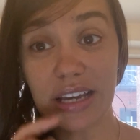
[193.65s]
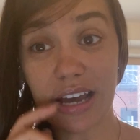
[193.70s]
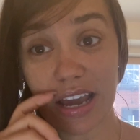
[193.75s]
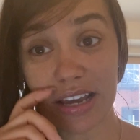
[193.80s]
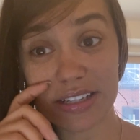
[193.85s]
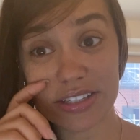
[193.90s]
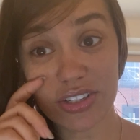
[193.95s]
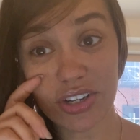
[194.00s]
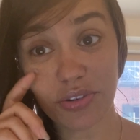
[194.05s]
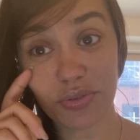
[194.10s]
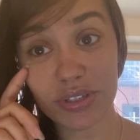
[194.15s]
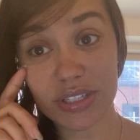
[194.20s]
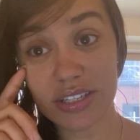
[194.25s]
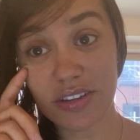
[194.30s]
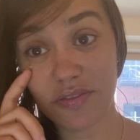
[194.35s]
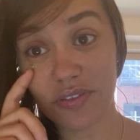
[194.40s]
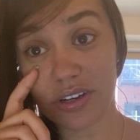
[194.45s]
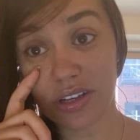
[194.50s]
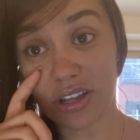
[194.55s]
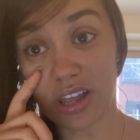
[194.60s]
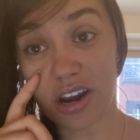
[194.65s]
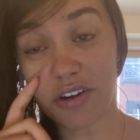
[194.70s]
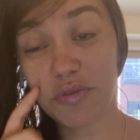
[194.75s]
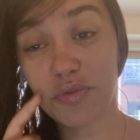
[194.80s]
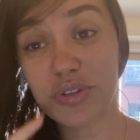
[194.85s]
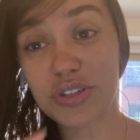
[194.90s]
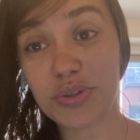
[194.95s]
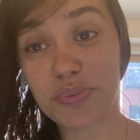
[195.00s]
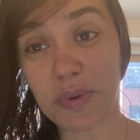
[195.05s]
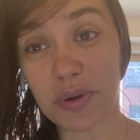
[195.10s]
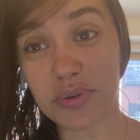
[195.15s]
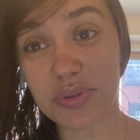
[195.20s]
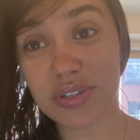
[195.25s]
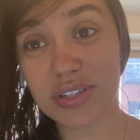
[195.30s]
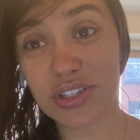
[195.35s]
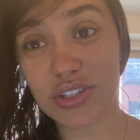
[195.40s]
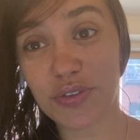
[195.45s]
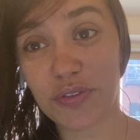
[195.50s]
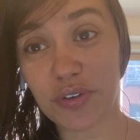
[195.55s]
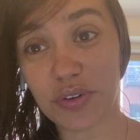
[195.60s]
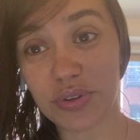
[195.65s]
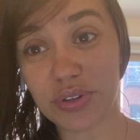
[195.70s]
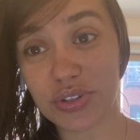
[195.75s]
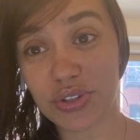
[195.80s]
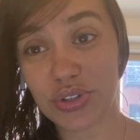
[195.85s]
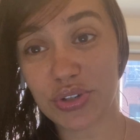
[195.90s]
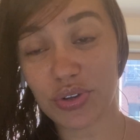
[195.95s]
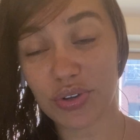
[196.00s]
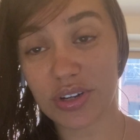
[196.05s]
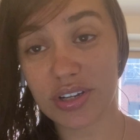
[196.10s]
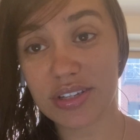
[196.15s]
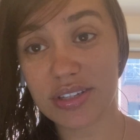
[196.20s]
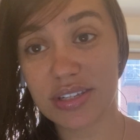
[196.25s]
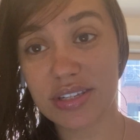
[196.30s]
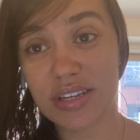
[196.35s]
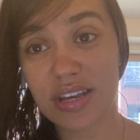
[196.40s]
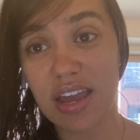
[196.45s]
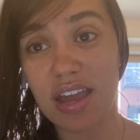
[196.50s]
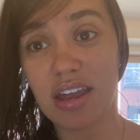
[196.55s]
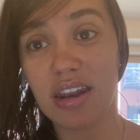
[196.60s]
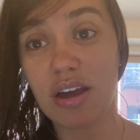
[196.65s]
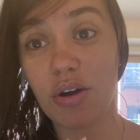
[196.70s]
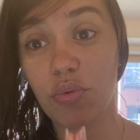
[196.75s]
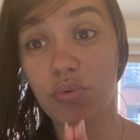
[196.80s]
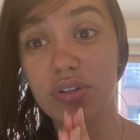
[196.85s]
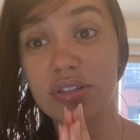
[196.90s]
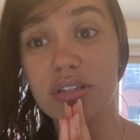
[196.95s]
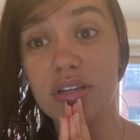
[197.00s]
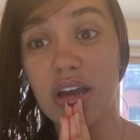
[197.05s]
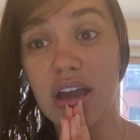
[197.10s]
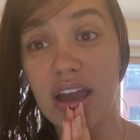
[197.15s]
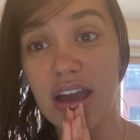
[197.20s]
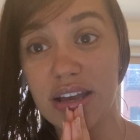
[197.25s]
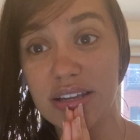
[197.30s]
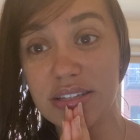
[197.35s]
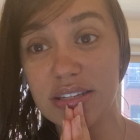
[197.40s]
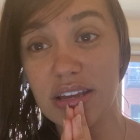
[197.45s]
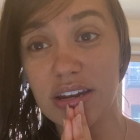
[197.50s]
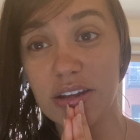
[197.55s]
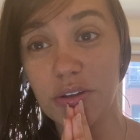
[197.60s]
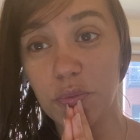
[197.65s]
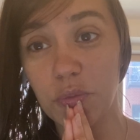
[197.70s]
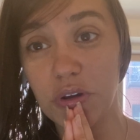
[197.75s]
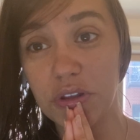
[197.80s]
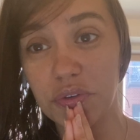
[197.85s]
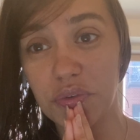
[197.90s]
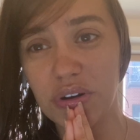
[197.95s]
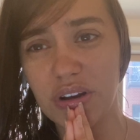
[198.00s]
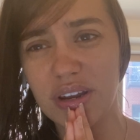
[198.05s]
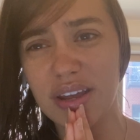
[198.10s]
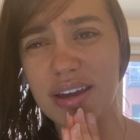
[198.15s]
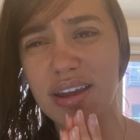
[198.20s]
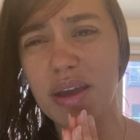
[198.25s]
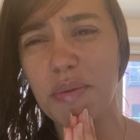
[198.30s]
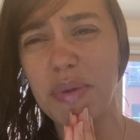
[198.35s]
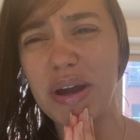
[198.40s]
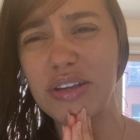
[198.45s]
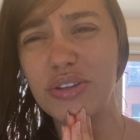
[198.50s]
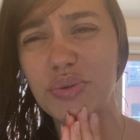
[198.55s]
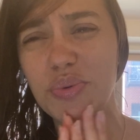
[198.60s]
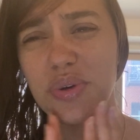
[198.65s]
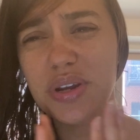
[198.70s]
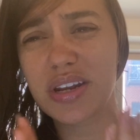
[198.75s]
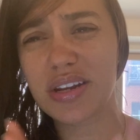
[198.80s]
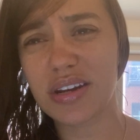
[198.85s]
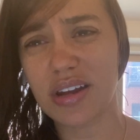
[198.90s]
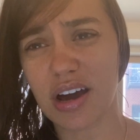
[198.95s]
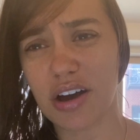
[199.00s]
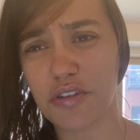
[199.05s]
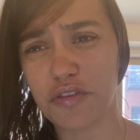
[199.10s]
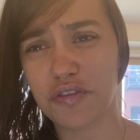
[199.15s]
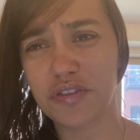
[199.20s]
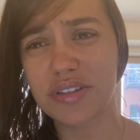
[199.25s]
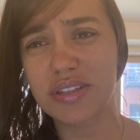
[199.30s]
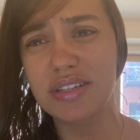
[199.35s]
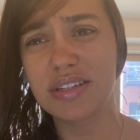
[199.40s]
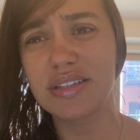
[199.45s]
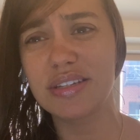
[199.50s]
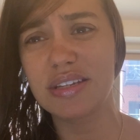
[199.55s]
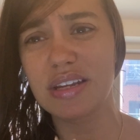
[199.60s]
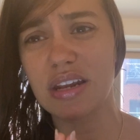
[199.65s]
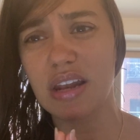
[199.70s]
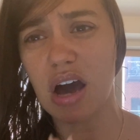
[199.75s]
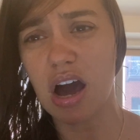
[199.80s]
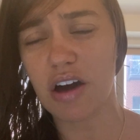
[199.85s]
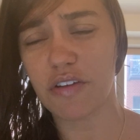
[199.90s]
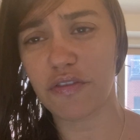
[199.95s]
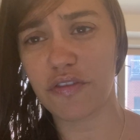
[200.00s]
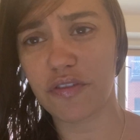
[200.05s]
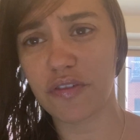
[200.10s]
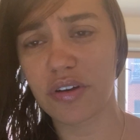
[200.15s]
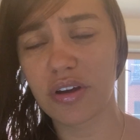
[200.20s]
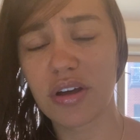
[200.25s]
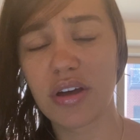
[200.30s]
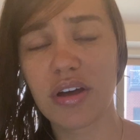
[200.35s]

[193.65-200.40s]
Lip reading: I started receiving a lot of responses from the students, and I was asking and wondering like, am I doing enough? Is this enough?